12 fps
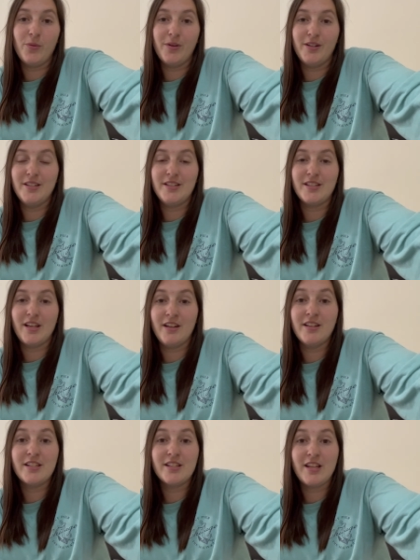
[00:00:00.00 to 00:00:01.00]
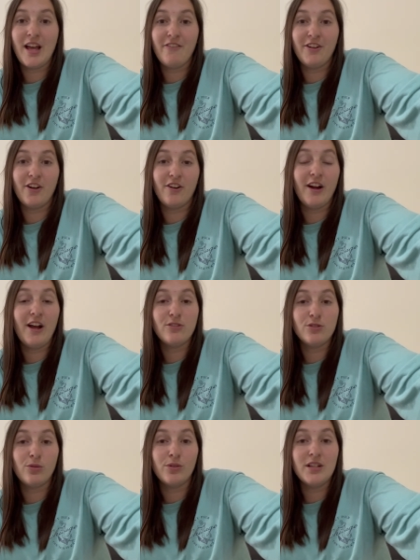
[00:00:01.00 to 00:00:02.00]
was us having our
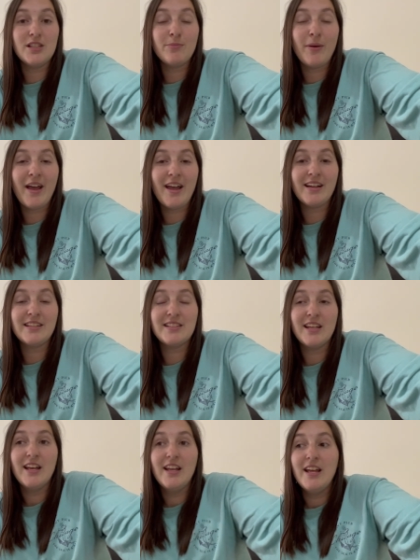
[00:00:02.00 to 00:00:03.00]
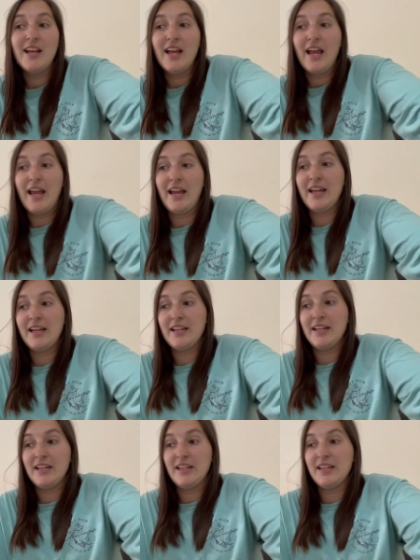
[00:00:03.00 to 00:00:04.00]
household goods packed
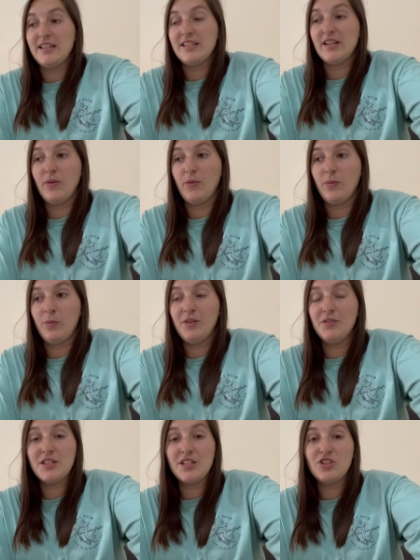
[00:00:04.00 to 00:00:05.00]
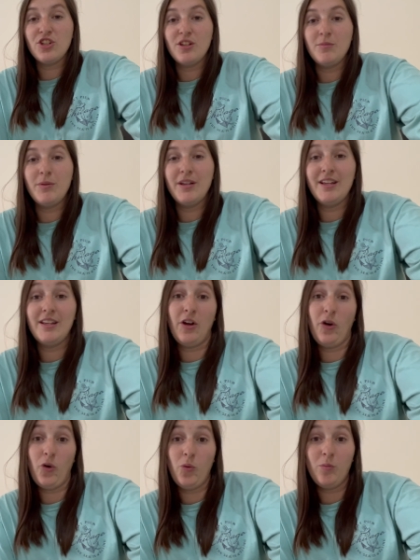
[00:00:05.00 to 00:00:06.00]
and we've essentially been
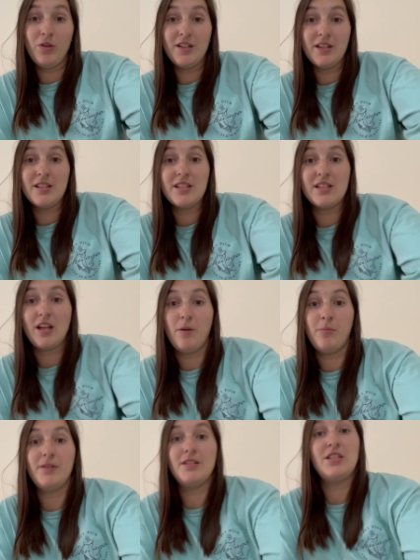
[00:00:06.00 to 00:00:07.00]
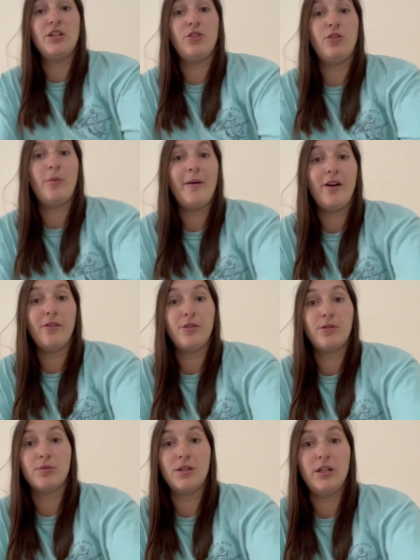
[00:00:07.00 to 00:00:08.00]
homeless up until about
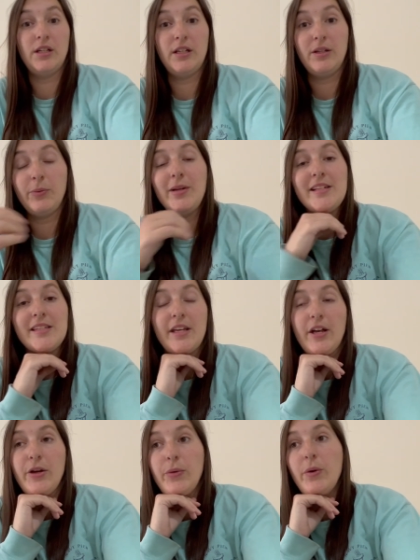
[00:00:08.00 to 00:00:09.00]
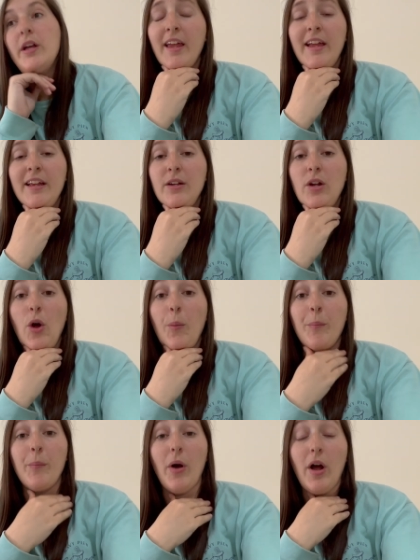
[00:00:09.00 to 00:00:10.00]
three weeks ago. And
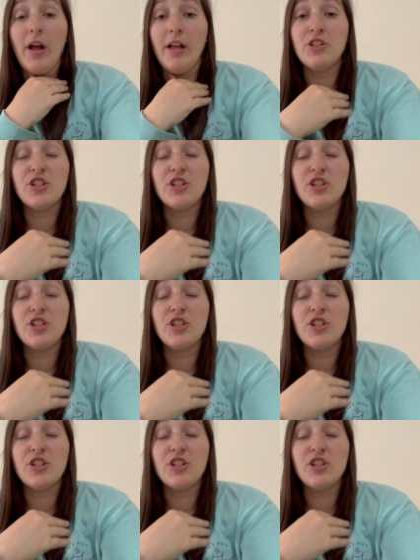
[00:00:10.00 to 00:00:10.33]
it's